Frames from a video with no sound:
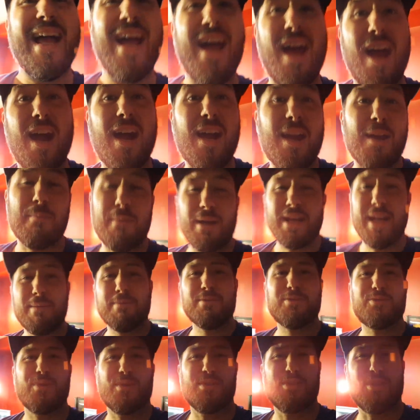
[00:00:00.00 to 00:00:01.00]
Hi, my name is
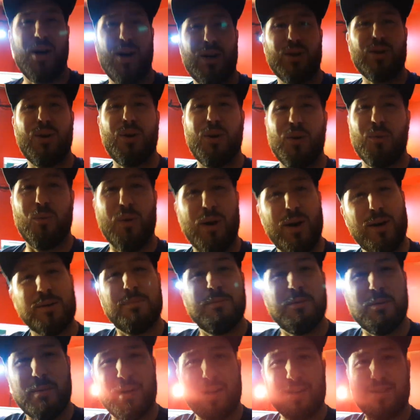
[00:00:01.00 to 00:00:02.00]
Chris Conkle, and welcome to
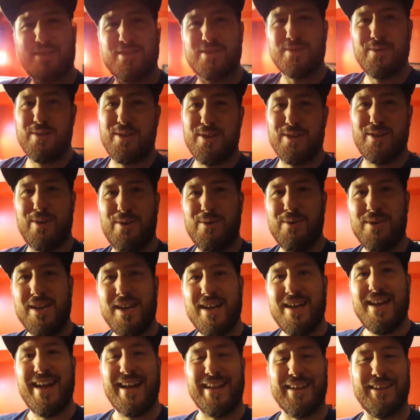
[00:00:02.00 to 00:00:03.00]
my studio.
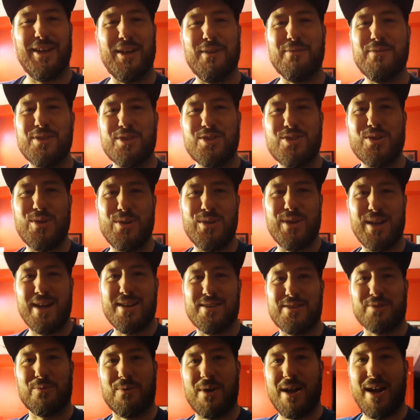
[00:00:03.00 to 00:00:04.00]
I'd love to show you guys
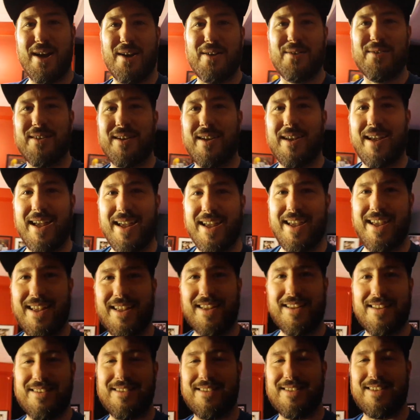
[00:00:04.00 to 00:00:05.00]
around
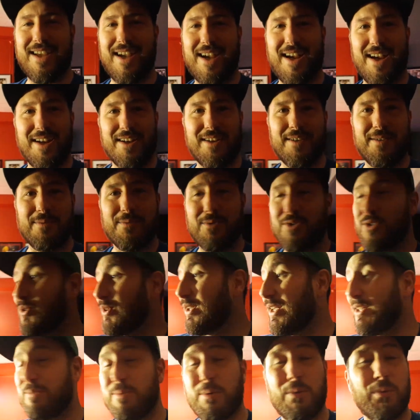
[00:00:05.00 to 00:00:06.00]
and uh, show you
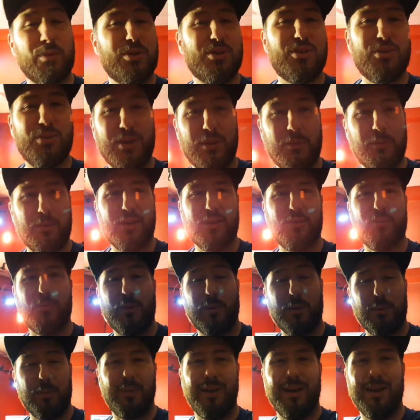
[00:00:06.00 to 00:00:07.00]
guys what we're shooting with, what we're
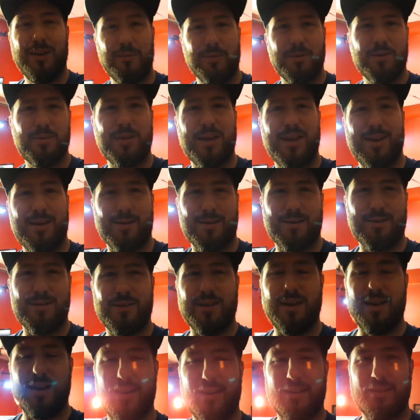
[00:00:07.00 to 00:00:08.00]
playing with here.
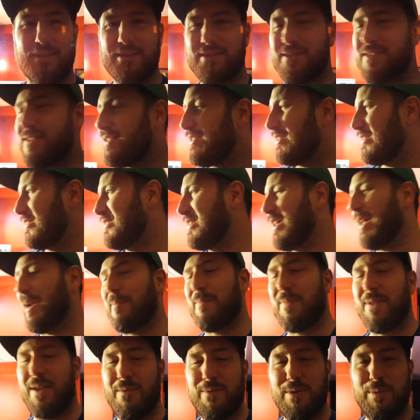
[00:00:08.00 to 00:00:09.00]
Uh, this is the setup
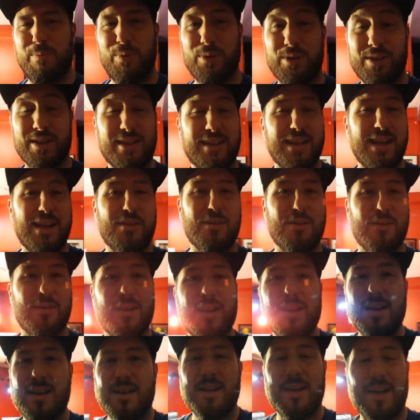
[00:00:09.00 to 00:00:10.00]
that we put together
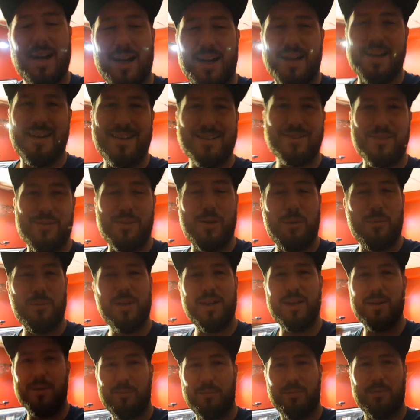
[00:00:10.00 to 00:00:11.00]
uh, so that we
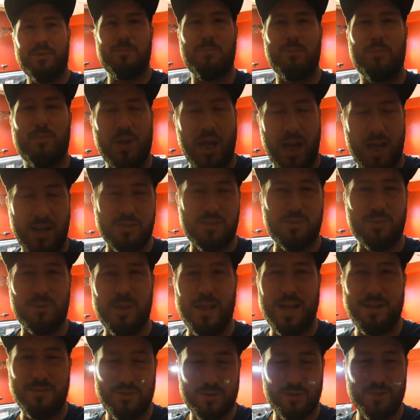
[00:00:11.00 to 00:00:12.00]
can uh, do
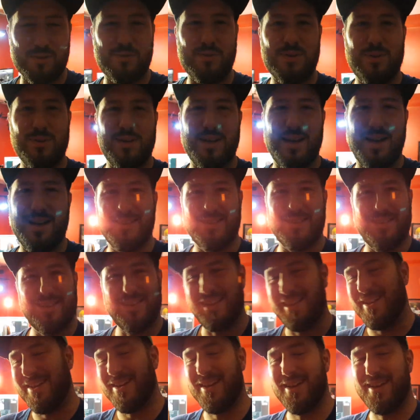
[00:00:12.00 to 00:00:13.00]
live shows for you guys.
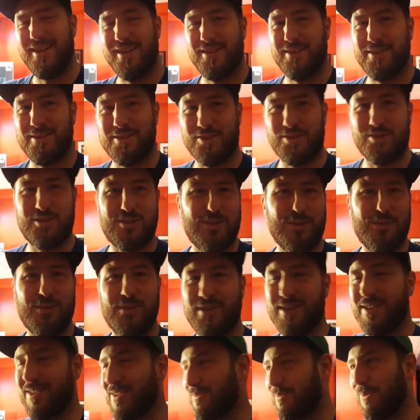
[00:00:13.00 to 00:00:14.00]
Uh, shoot.
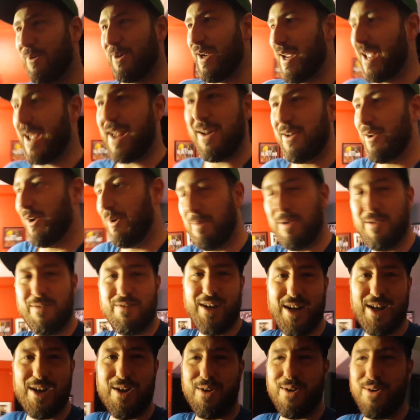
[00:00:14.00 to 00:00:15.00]
This is where I edit all my
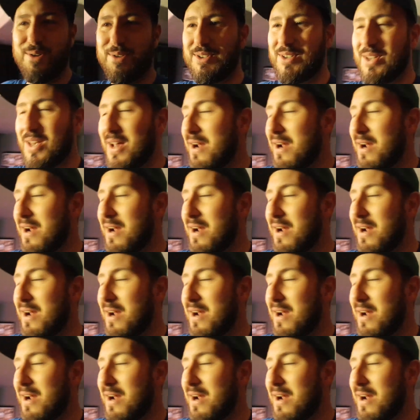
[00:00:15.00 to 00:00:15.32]
videos.